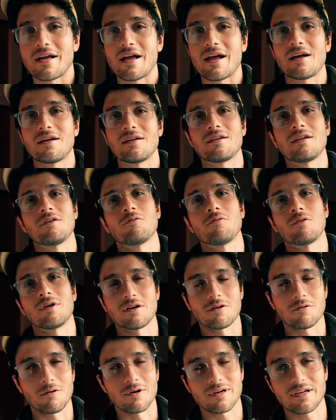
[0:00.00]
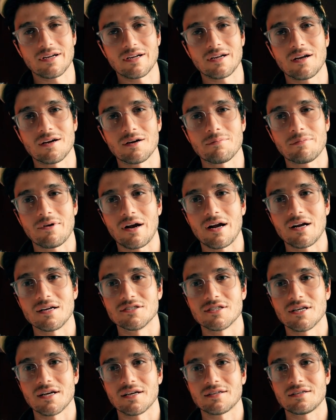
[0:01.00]
handy when you're working on a
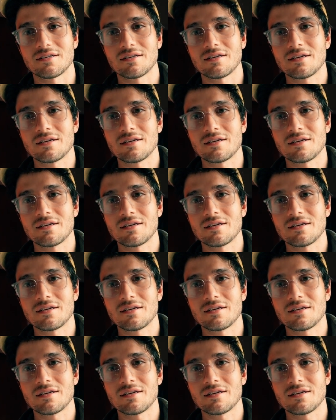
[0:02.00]
project